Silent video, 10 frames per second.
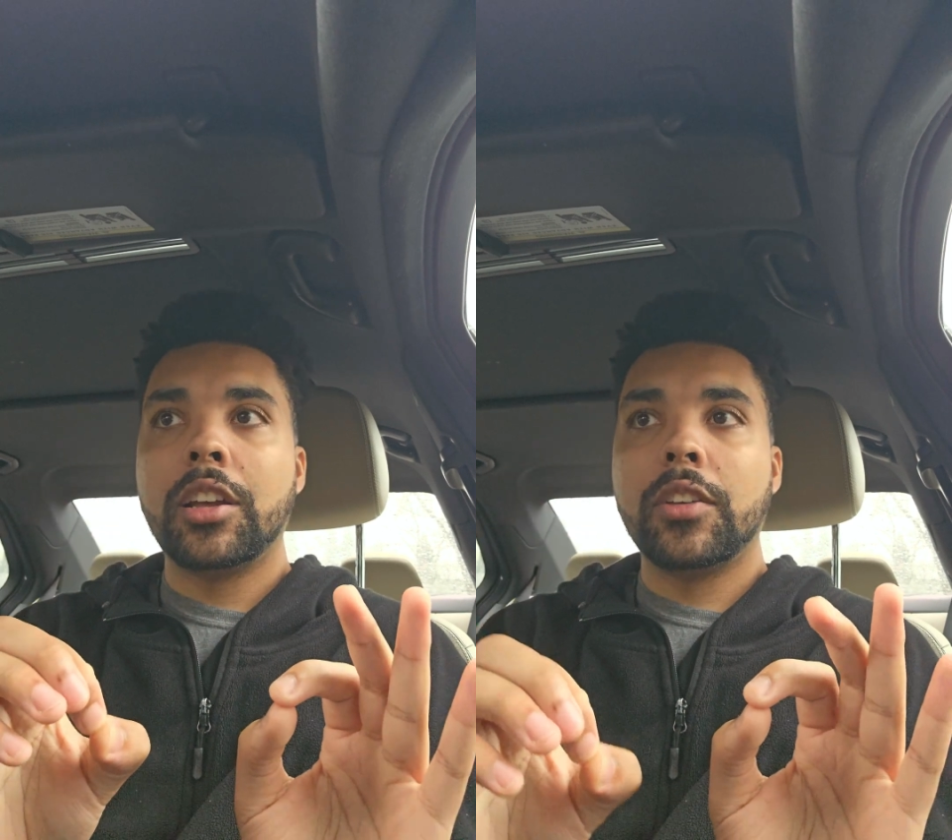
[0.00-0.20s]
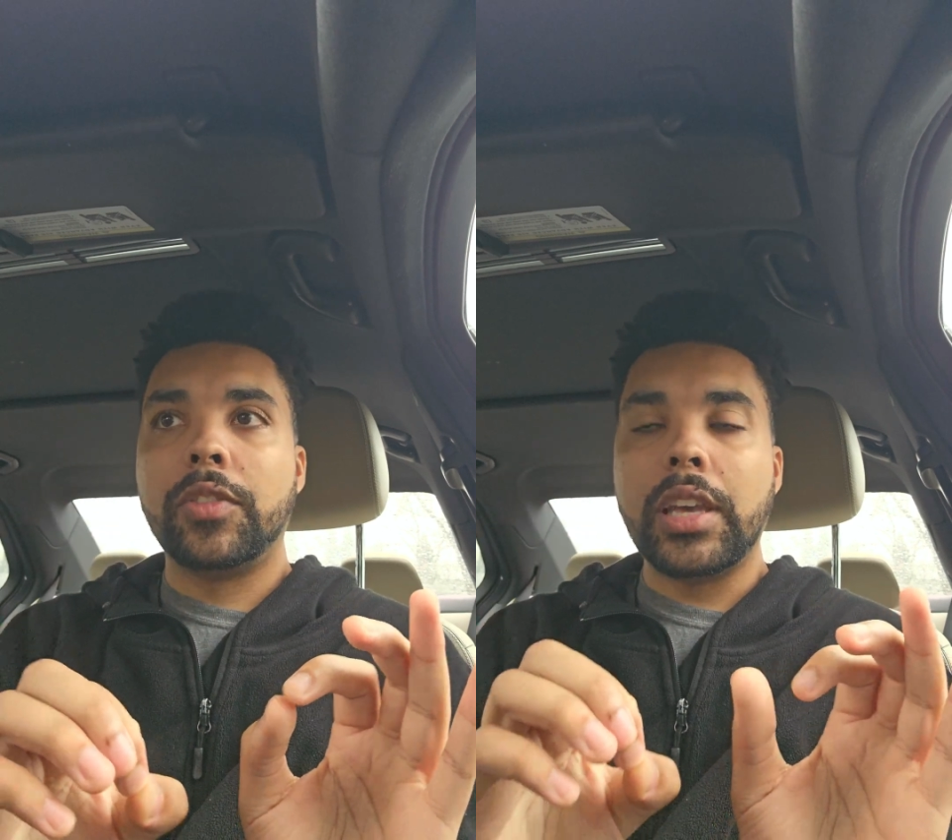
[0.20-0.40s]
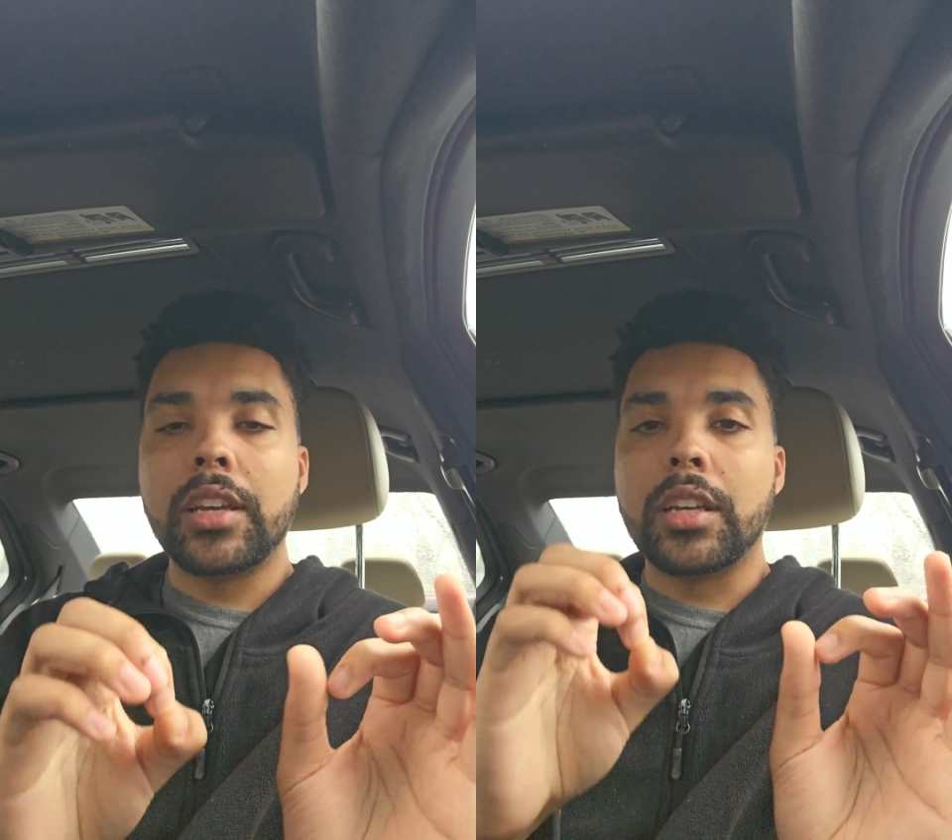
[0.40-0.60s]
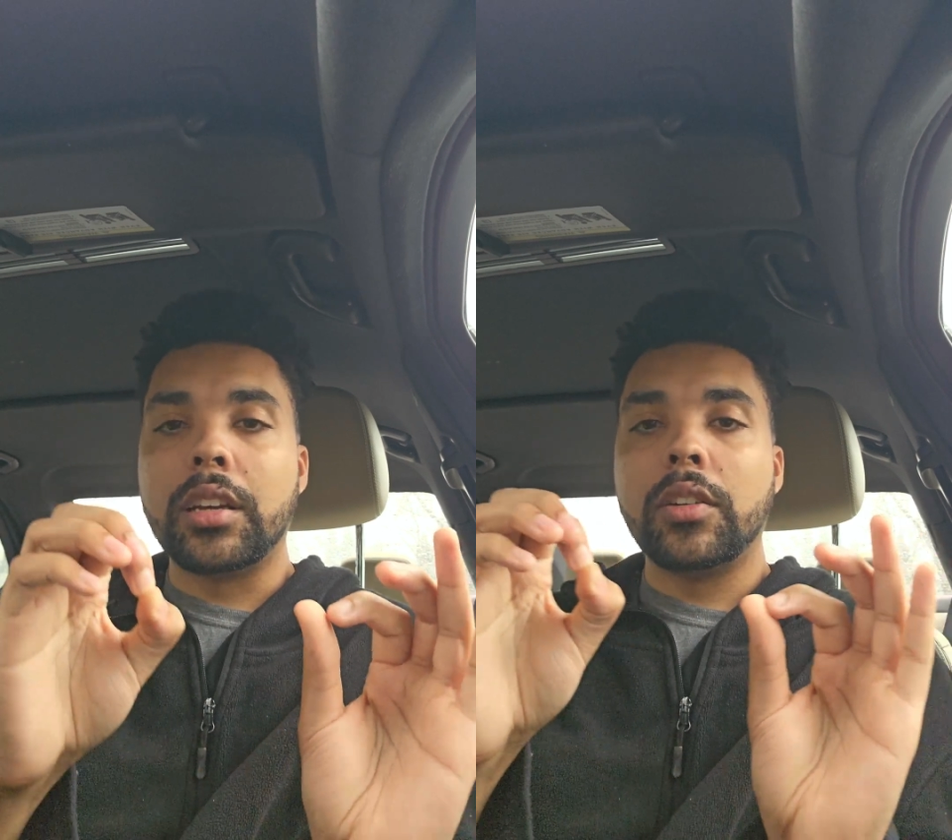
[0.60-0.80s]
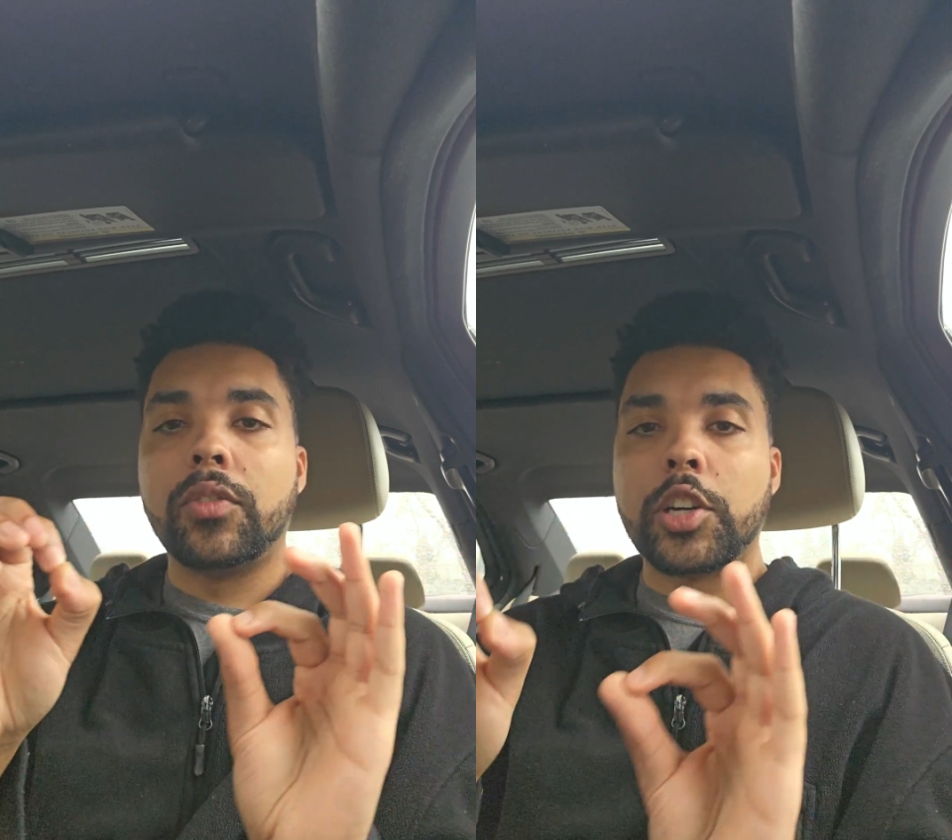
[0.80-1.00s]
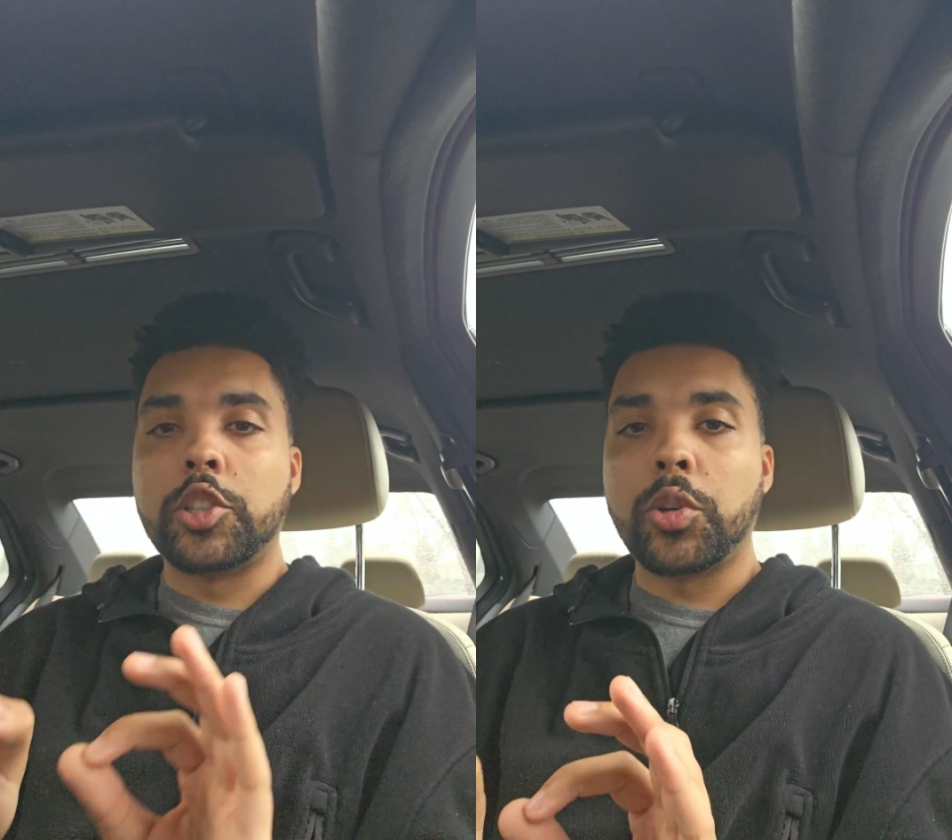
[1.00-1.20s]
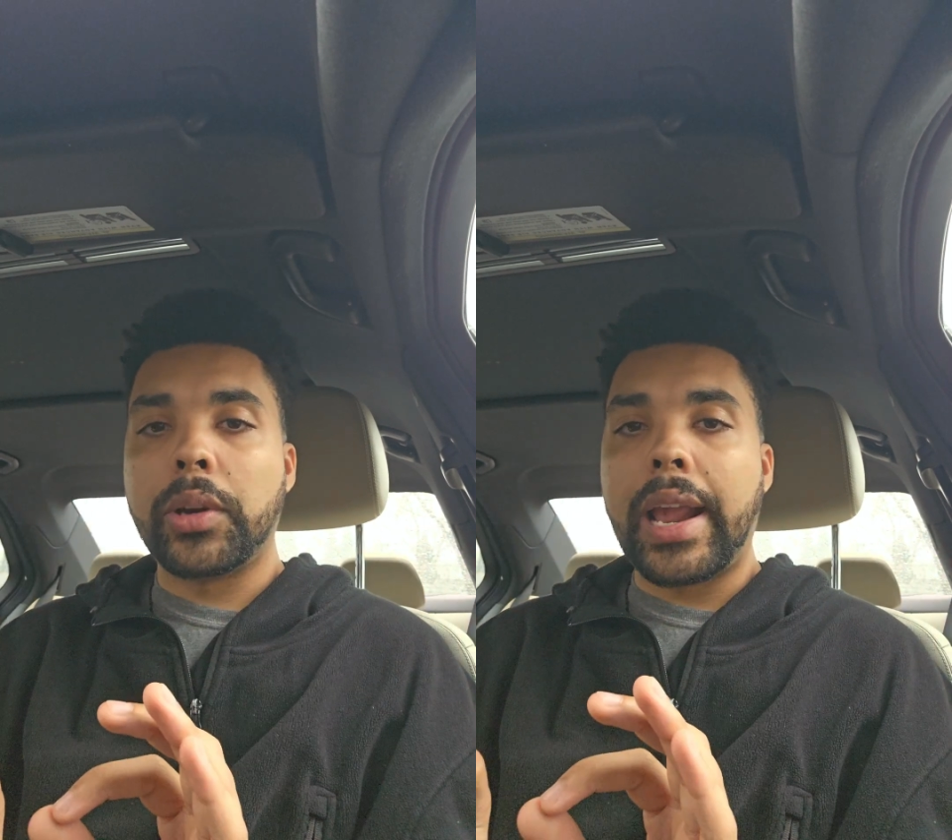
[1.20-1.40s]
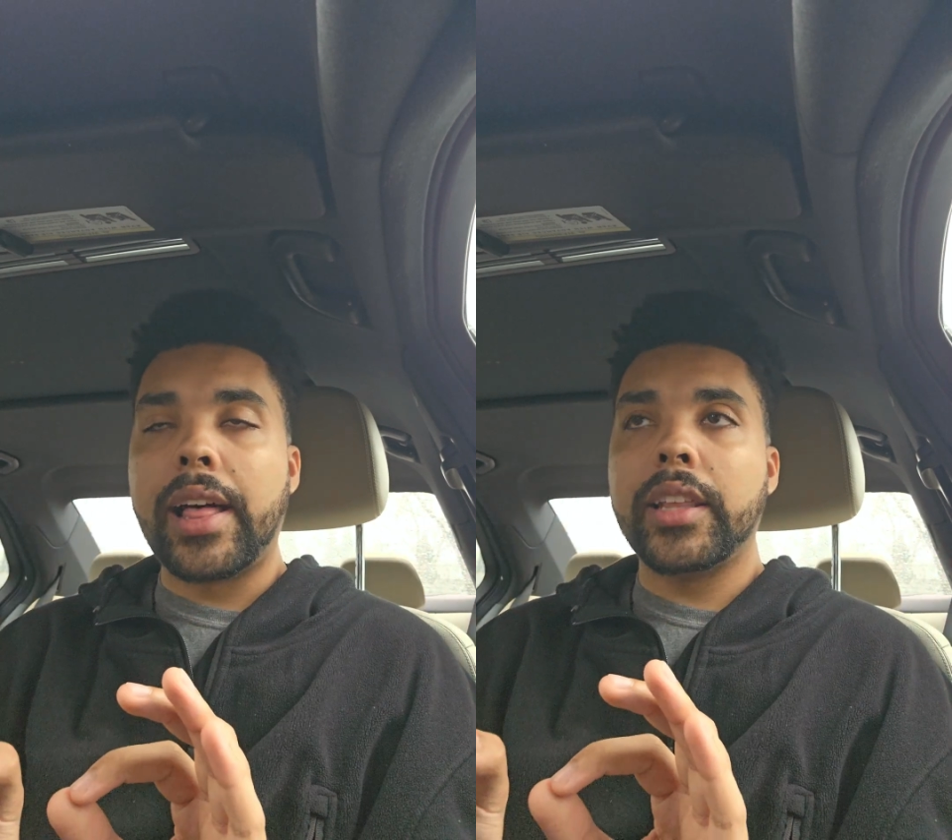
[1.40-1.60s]
via virtual
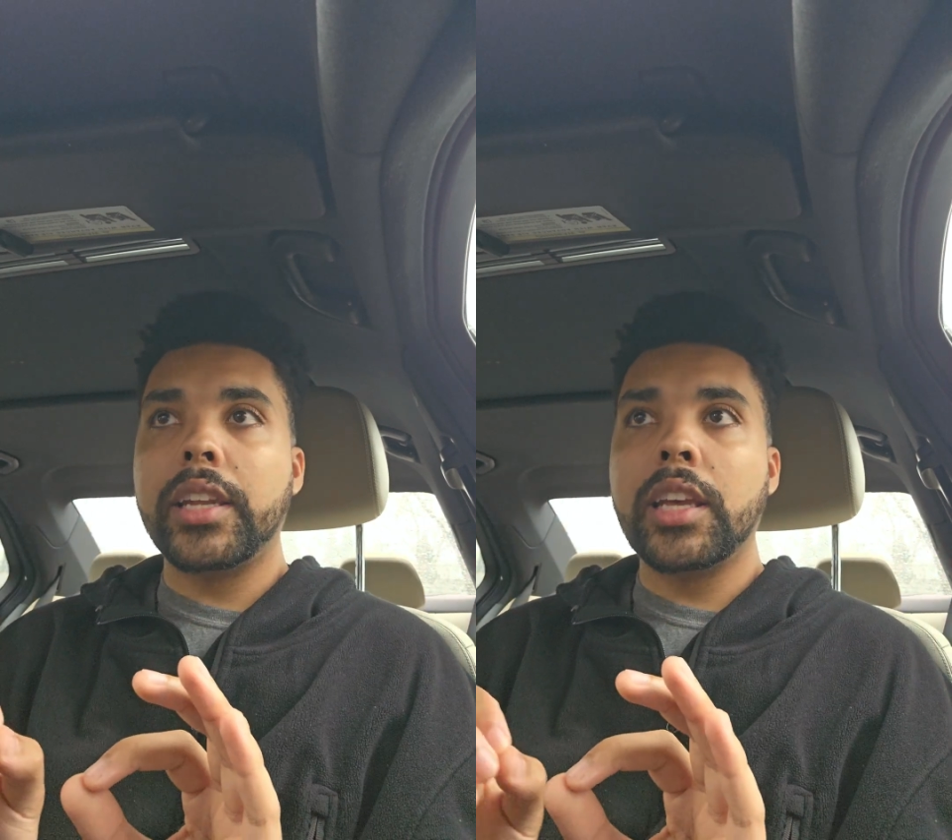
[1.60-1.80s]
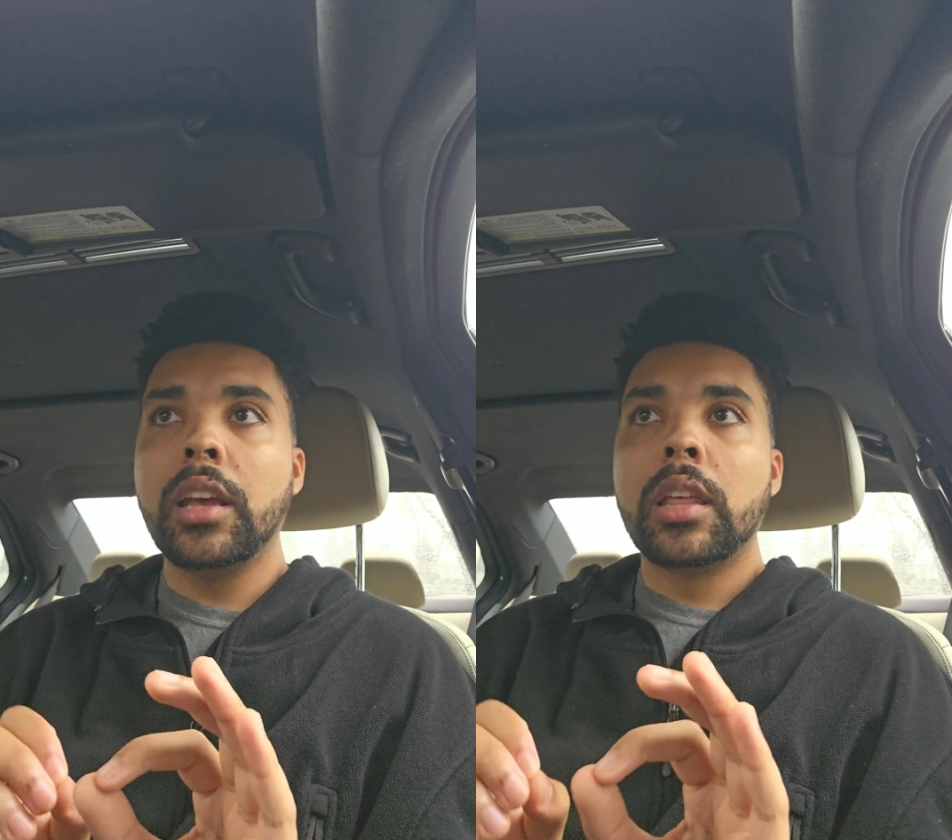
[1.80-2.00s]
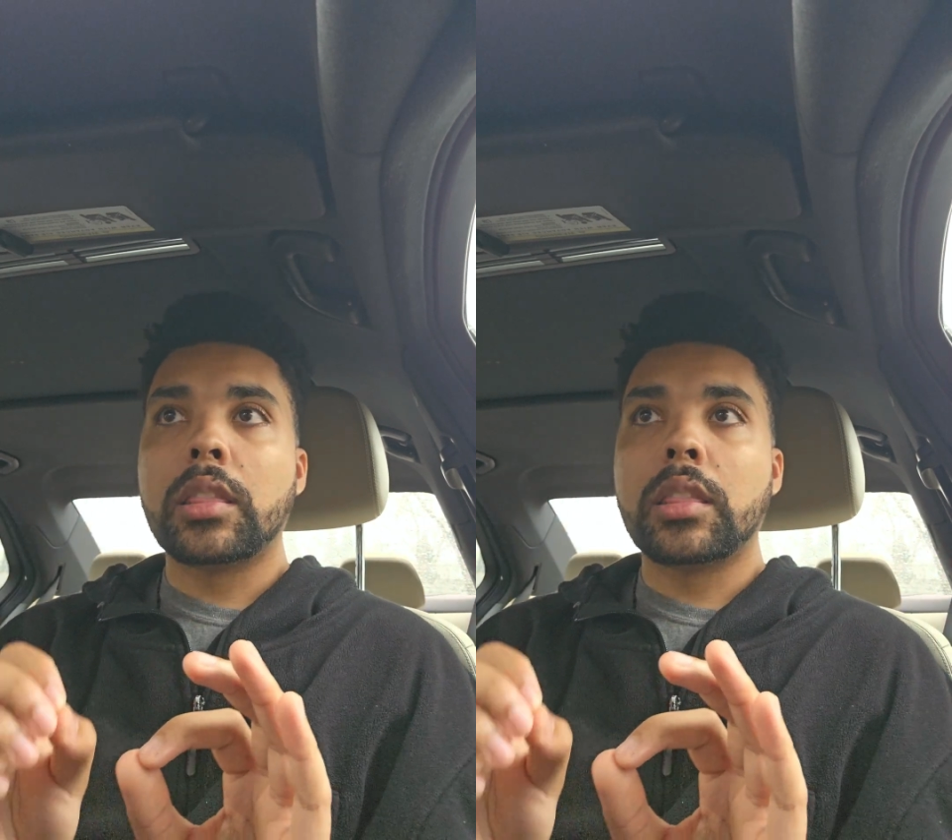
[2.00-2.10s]
reality.